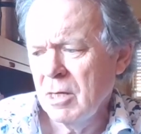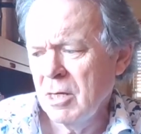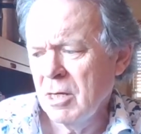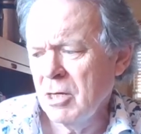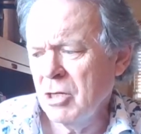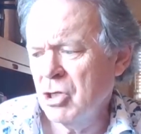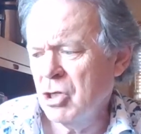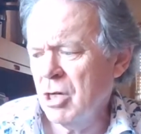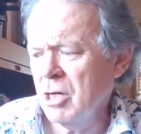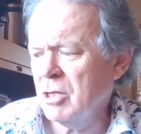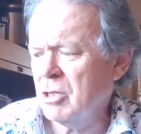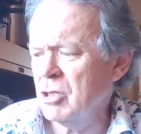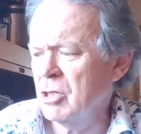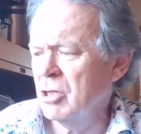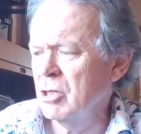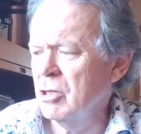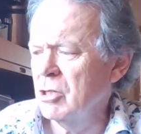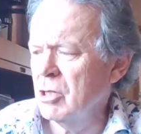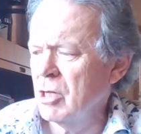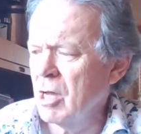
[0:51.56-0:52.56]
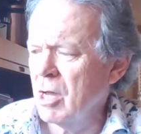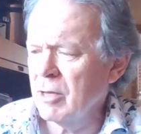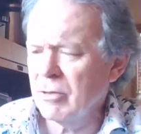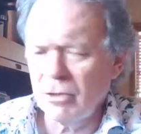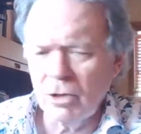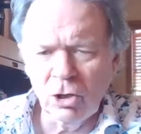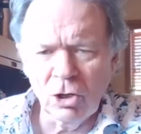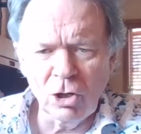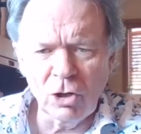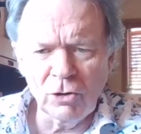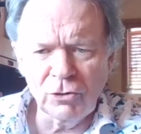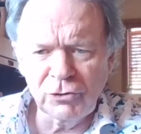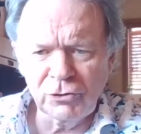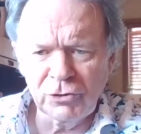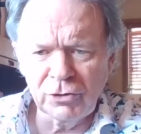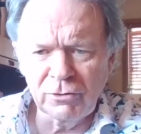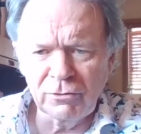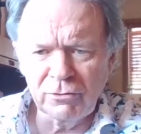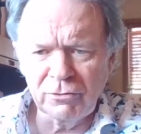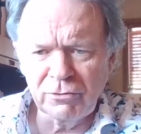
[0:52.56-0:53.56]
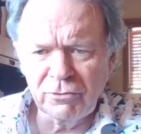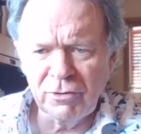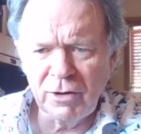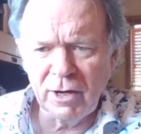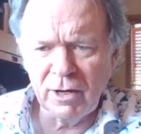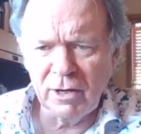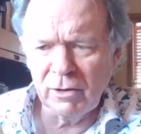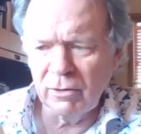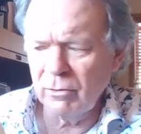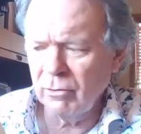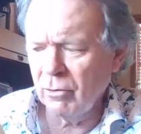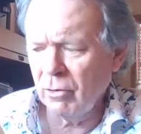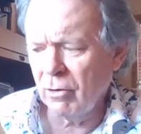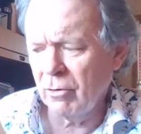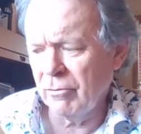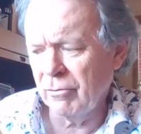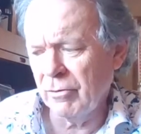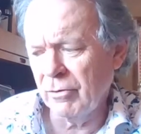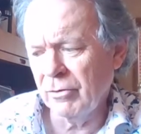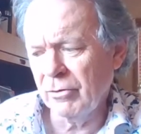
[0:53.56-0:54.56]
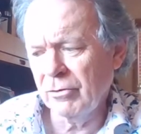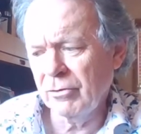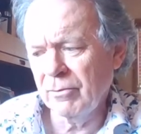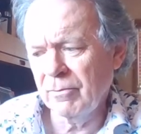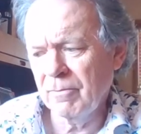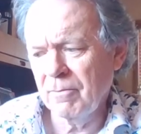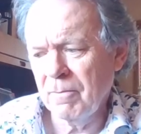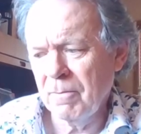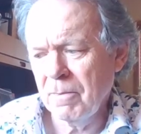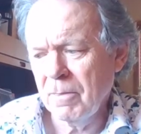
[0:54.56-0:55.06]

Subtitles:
He checked in at the Lost and Found office,